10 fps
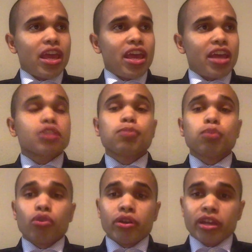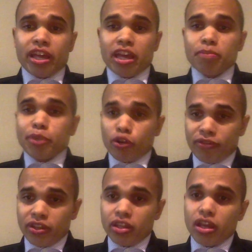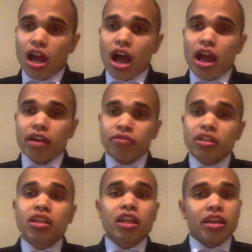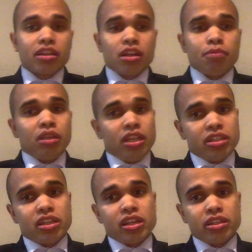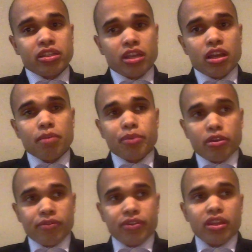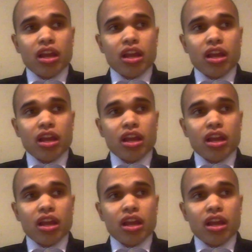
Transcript: exploring a POV, I really like Melence's POV.